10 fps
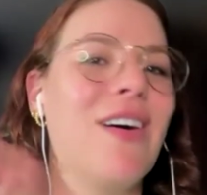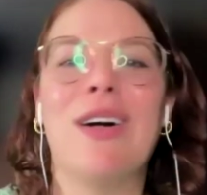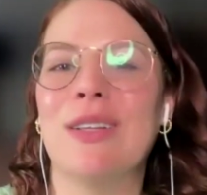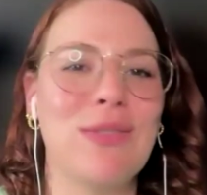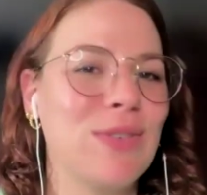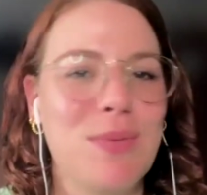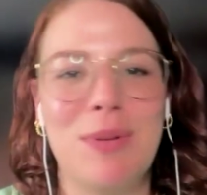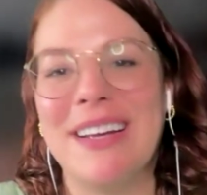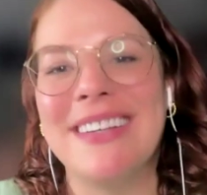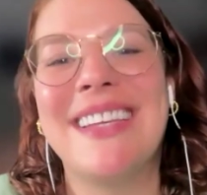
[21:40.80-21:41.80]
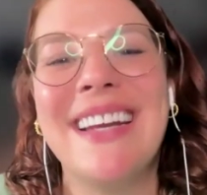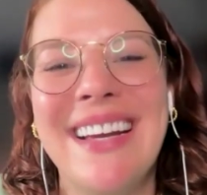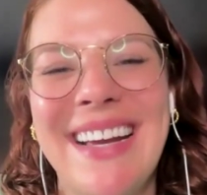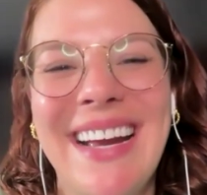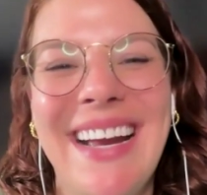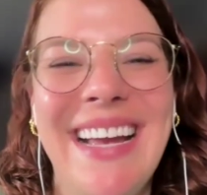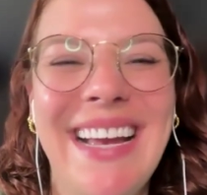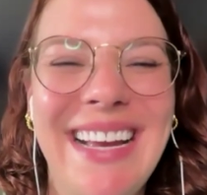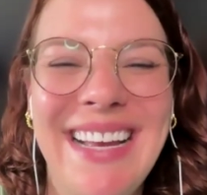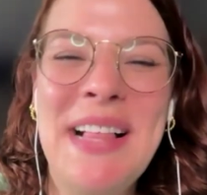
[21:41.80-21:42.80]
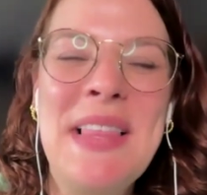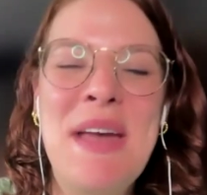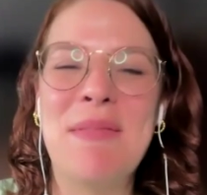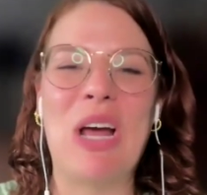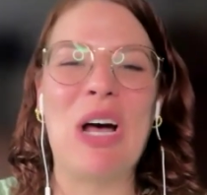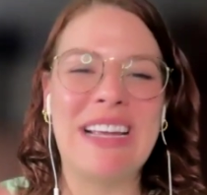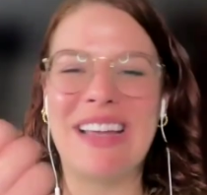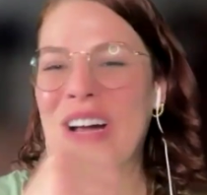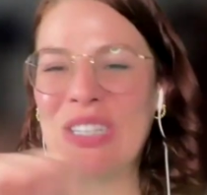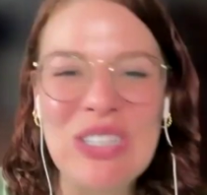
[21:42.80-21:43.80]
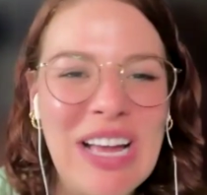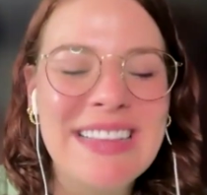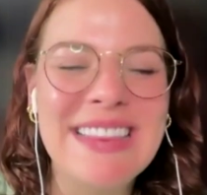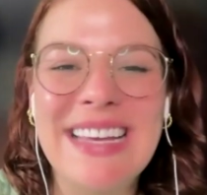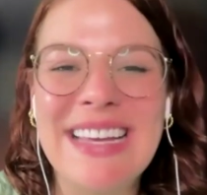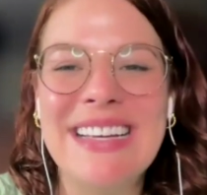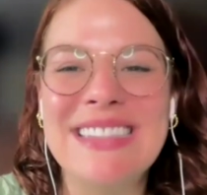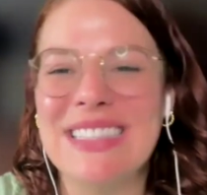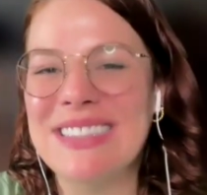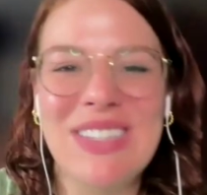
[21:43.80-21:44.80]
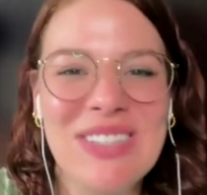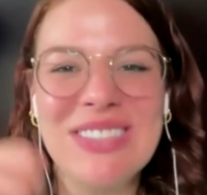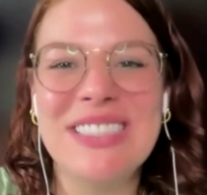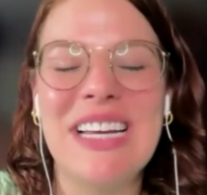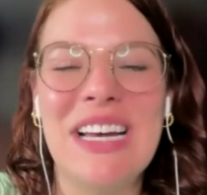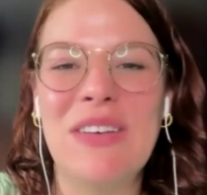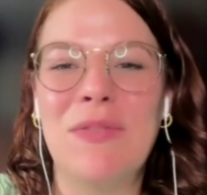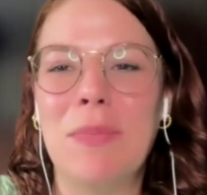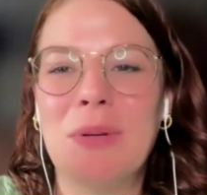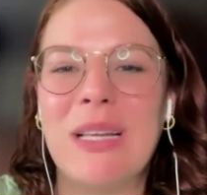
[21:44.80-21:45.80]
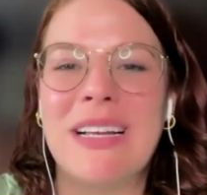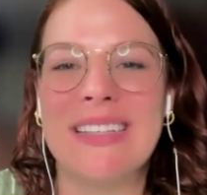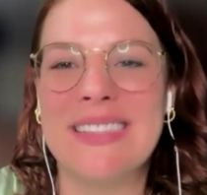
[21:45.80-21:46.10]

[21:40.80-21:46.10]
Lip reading: all over the place. But I'll like underline things, I'll circle stuff, I'll put like a